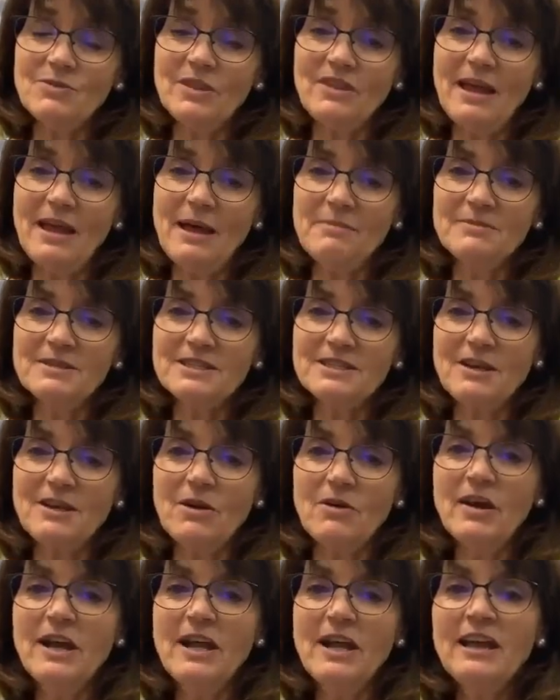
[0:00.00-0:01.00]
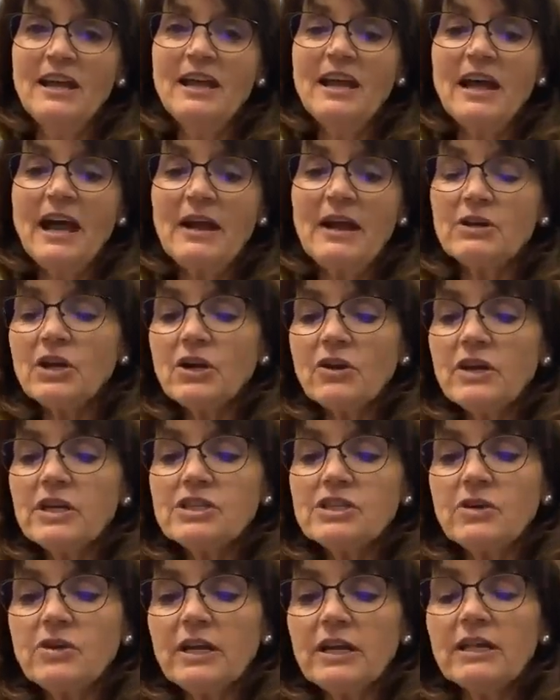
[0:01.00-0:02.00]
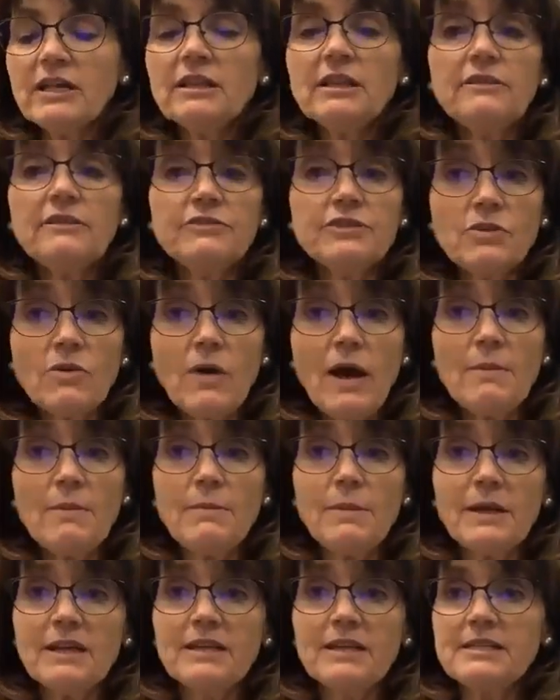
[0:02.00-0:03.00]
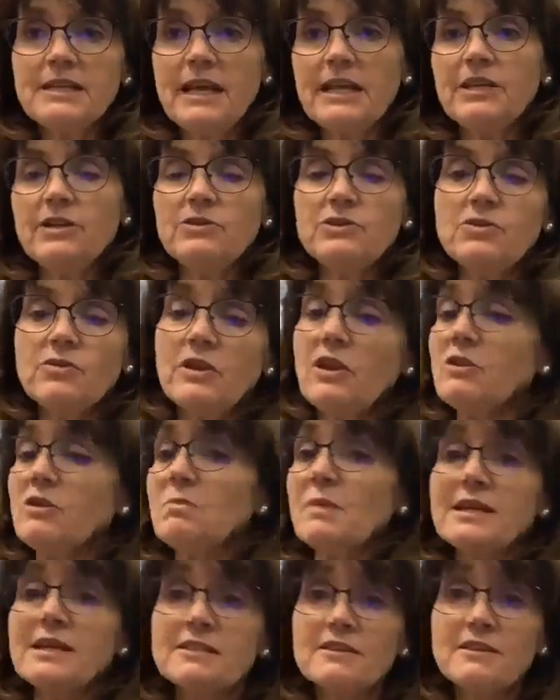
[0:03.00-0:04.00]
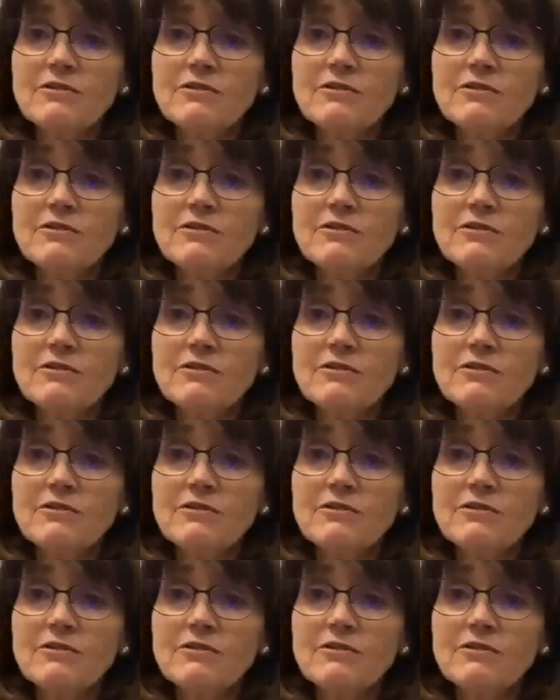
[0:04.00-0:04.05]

with them. So I encourage you, it can lift you up, it can take you to another place.